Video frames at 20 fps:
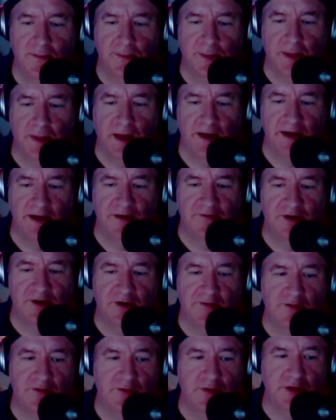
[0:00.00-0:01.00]
I never
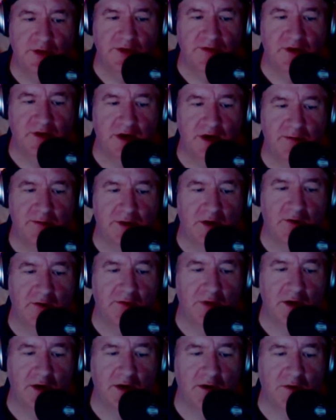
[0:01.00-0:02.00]
even really thought about
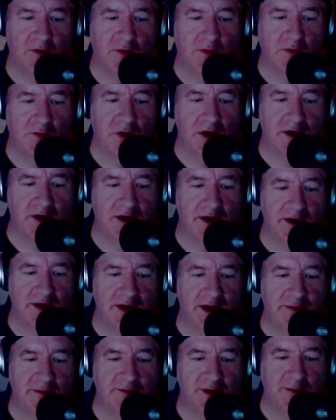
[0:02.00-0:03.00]
walking the
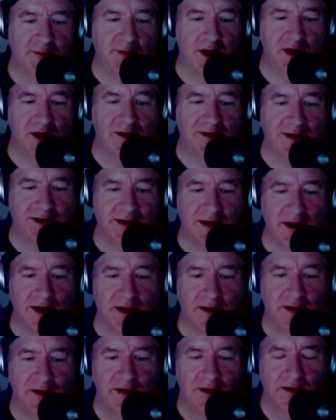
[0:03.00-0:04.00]
empty blocks at night,
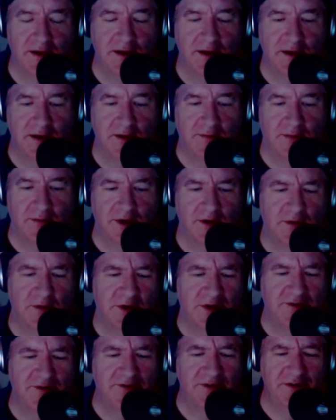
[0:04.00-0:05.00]
but it
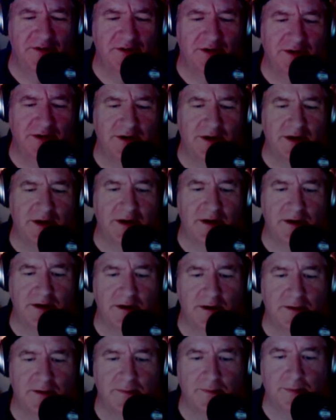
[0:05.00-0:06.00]
really felt good.
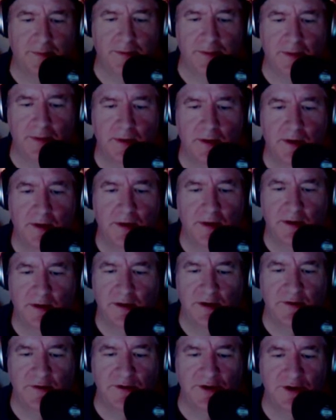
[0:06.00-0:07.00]

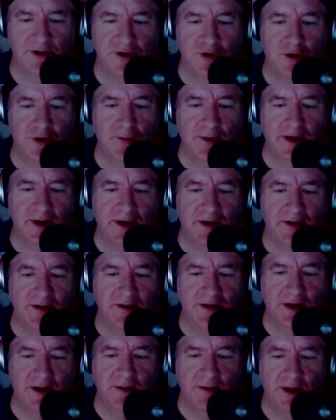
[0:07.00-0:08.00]
There was nobody to
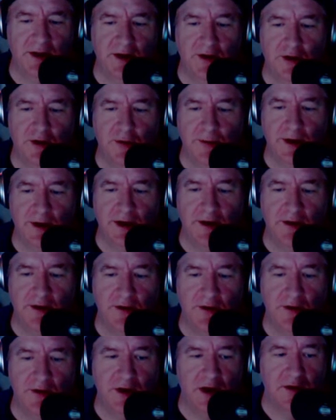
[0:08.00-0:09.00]
see me, nobody to
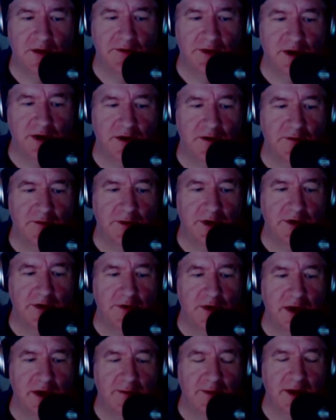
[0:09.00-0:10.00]
look out their window
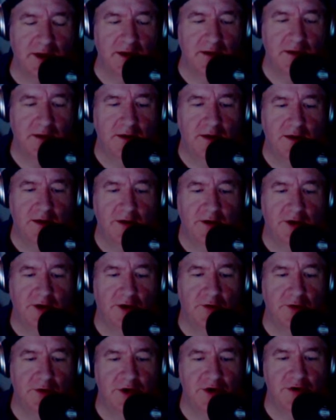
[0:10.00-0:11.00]
at me, no
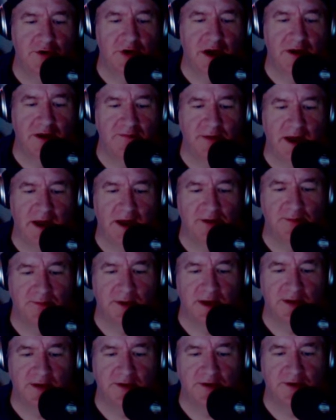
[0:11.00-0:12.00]
one to drive past me
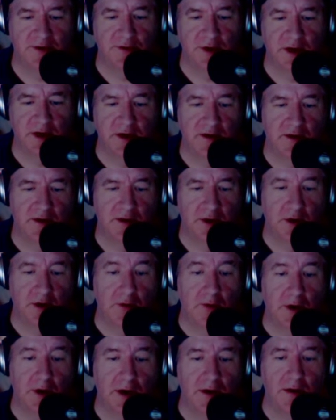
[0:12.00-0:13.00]
on the street, no
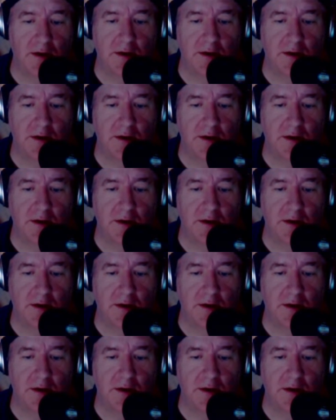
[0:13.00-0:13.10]
one.